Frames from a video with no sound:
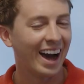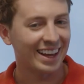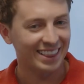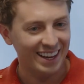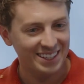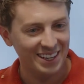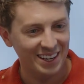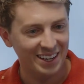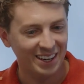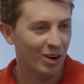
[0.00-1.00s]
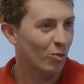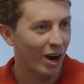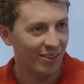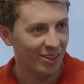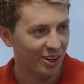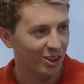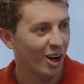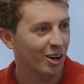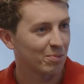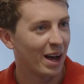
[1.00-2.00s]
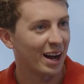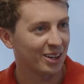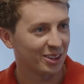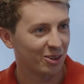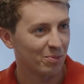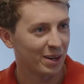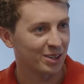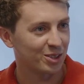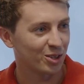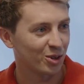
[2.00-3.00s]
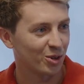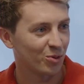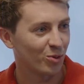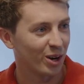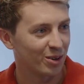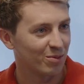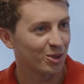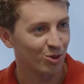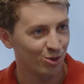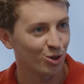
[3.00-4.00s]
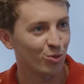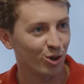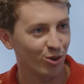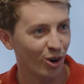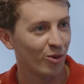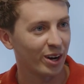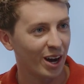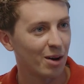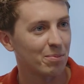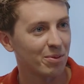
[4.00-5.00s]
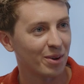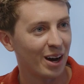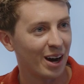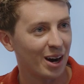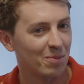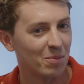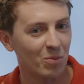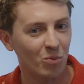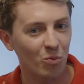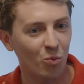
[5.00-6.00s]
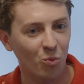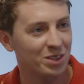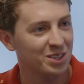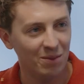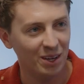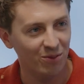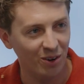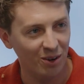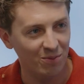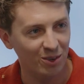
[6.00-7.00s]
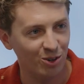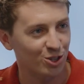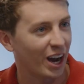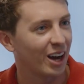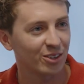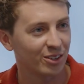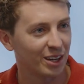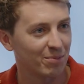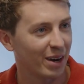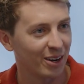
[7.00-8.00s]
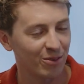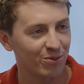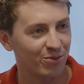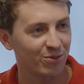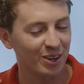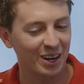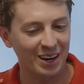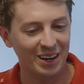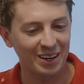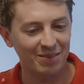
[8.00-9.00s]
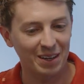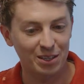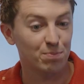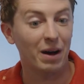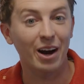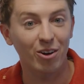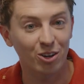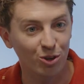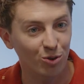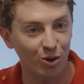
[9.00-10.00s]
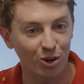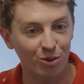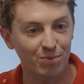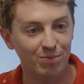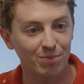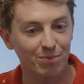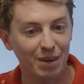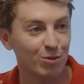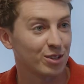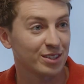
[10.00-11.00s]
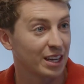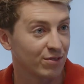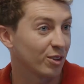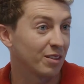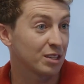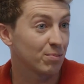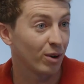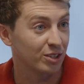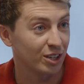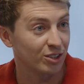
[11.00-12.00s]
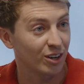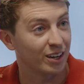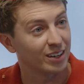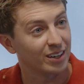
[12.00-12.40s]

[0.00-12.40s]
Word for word: I'd like to kind of wind the clock back a little bit to when you two were growing up. Um, what's something from your childhood that might have uh, inspired you or made you successful in this project, Sharan?